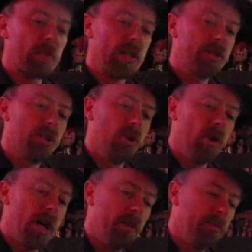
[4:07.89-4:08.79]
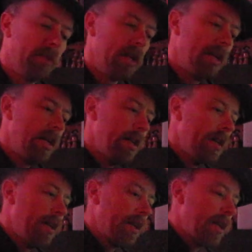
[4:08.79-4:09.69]
So,
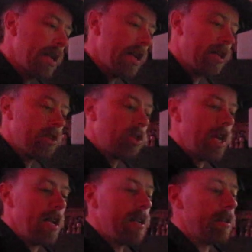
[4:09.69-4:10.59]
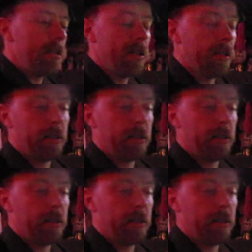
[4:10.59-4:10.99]
Connecticut Shade,